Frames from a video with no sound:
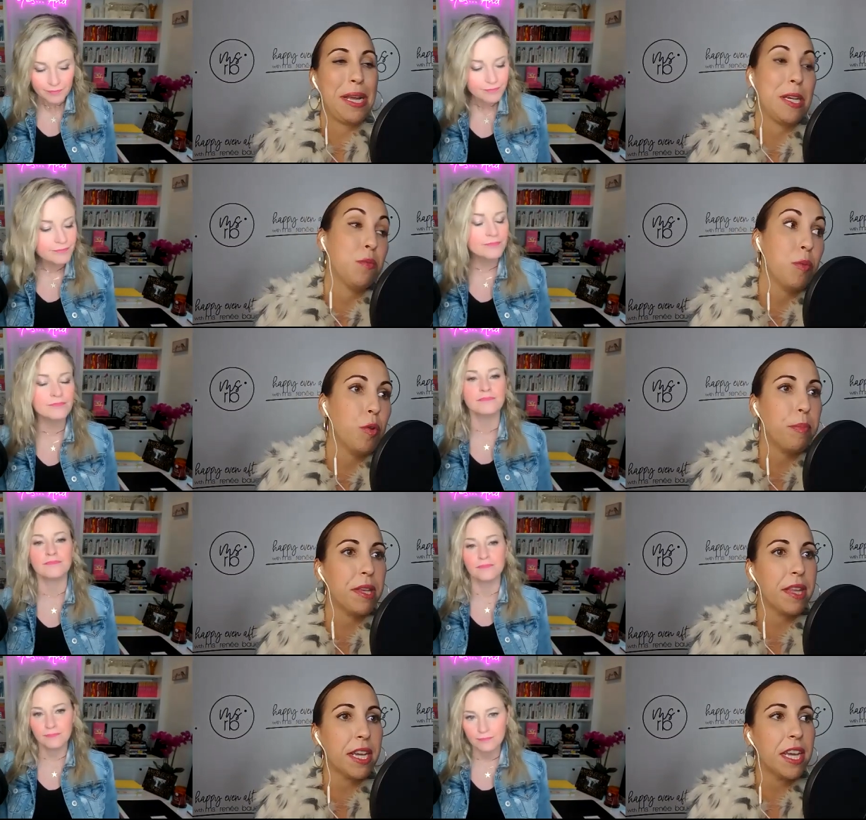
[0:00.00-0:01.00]
Speaker 1: husband will
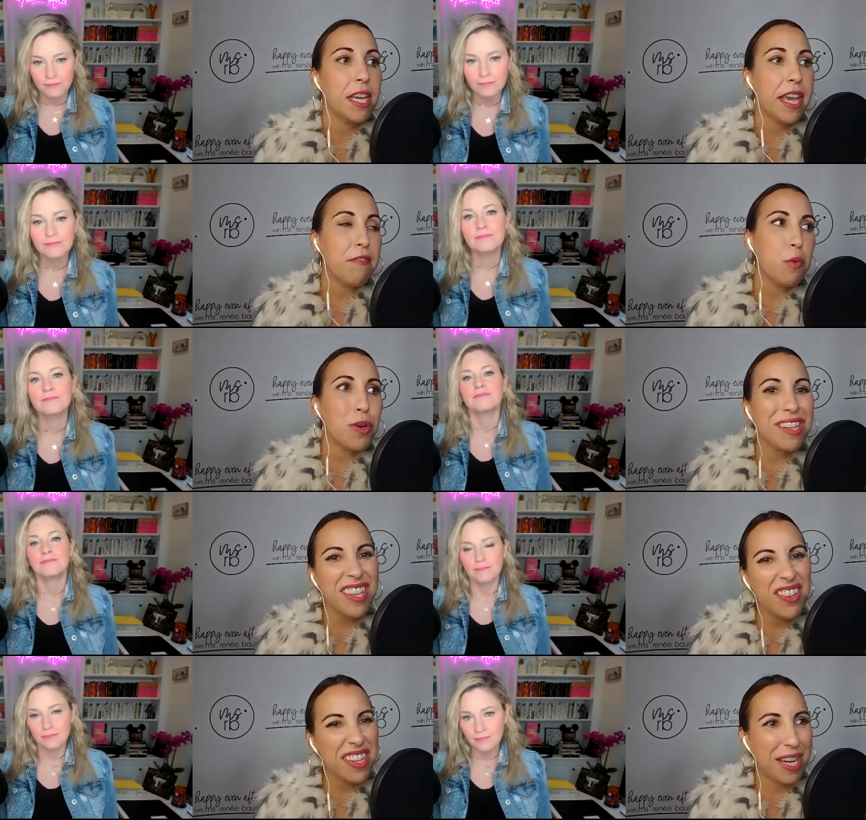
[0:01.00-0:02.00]
be like, "You haven't
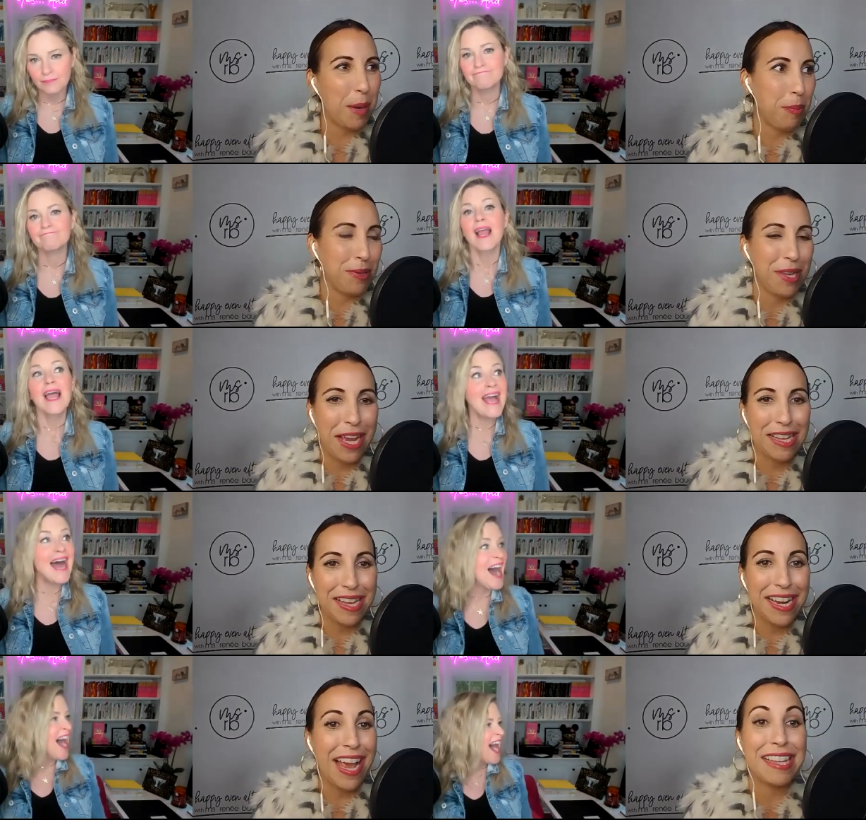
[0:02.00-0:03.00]
worked out in a couple
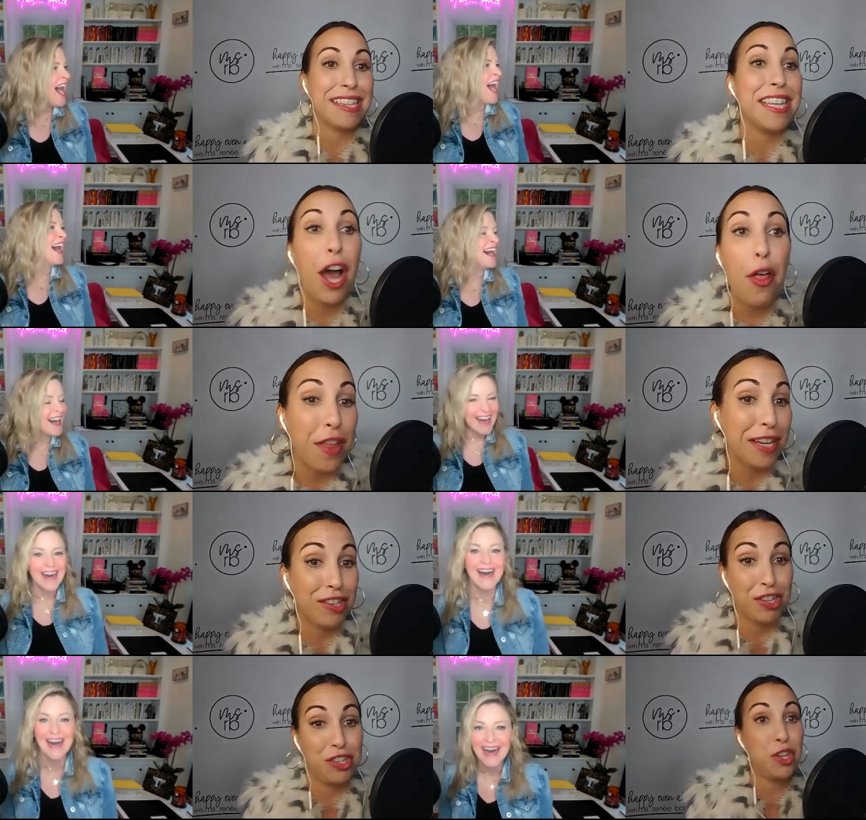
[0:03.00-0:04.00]
days," yeah. and it has
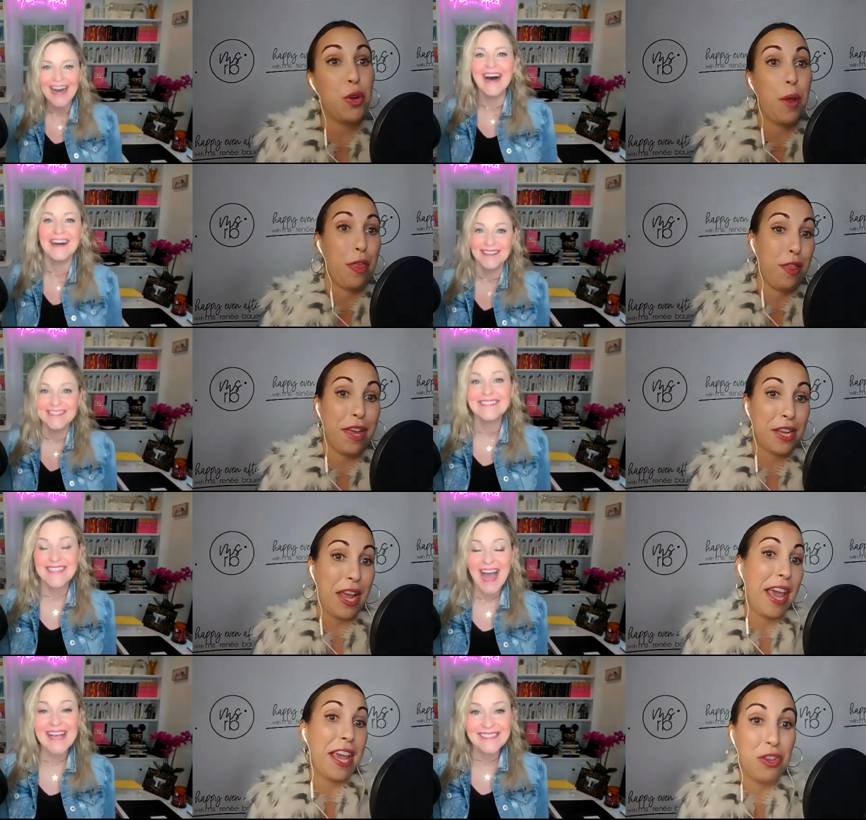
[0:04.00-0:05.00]
nothing to do with like,
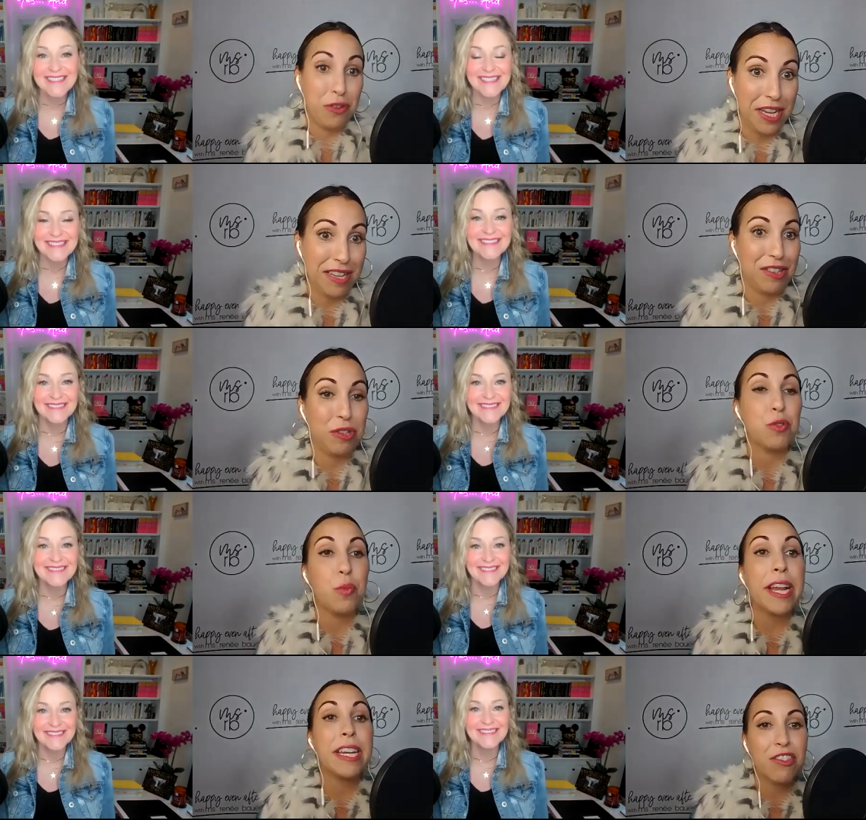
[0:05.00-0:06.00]
yep. "Hey, you need to
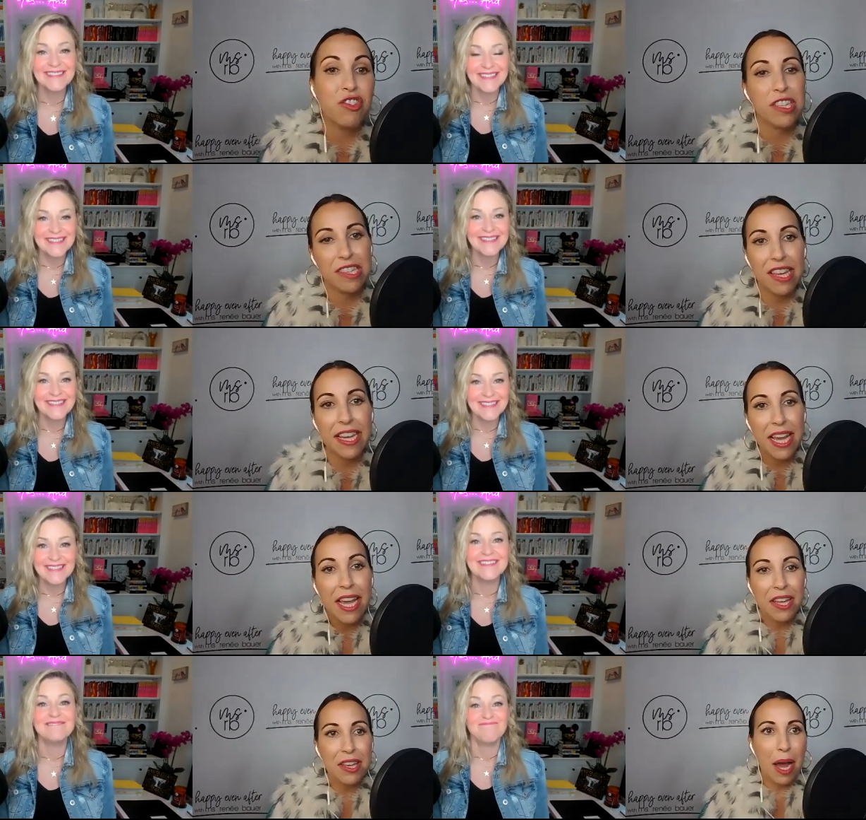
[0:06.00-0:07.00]
lose weight." It's just like
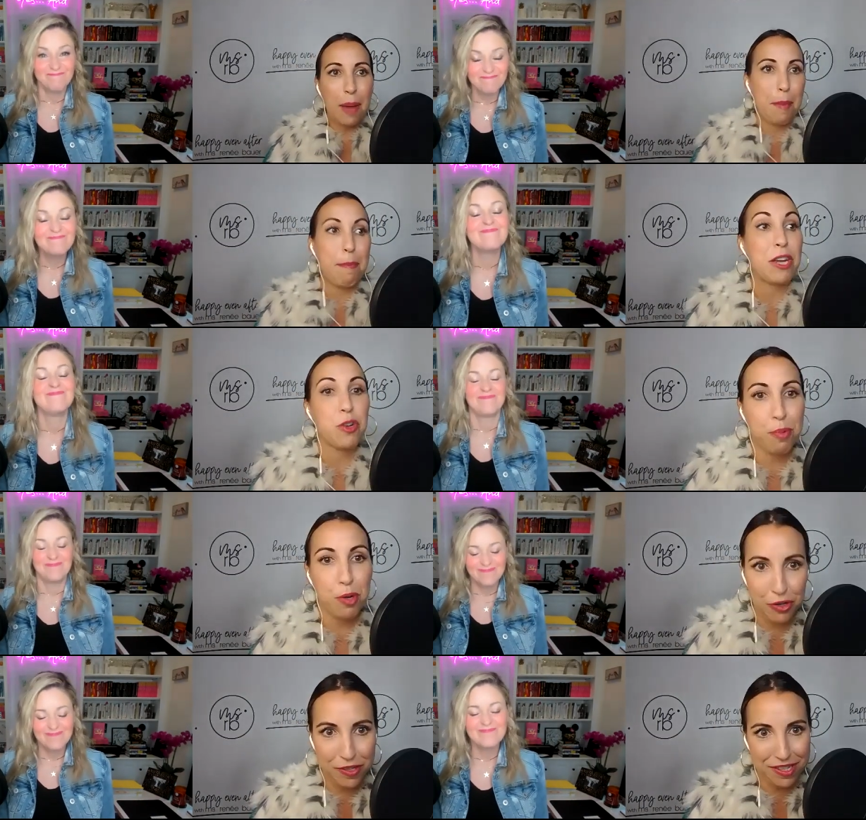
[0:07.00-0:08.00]
I'm a better
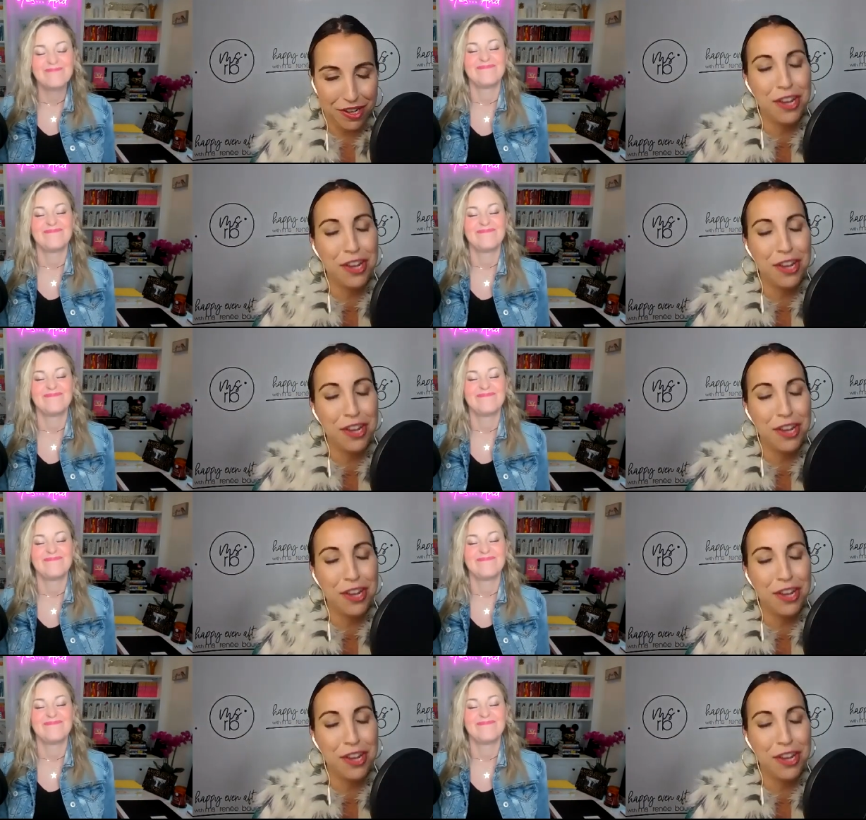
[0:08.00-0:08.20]
person